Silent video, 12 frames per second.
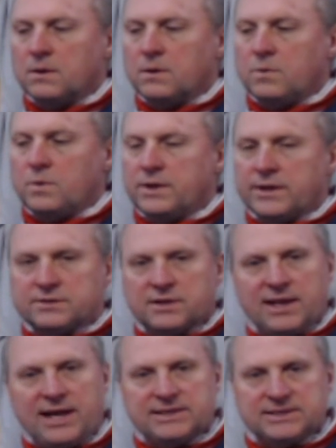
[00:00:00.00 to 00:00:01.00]
What else?
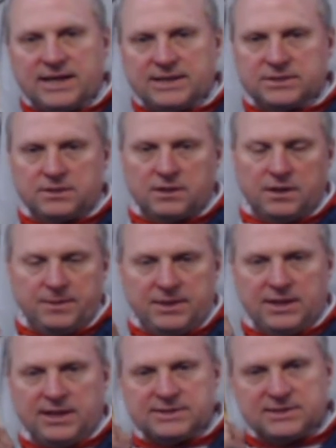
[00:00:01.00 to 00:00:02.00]
Line size. I
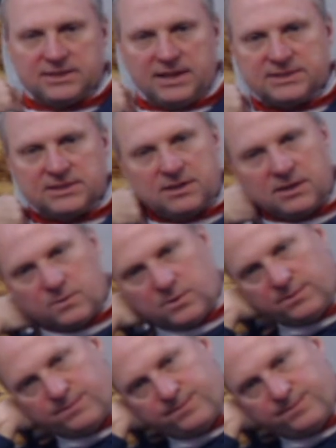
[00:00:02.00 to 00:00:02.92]
mean, that's another one.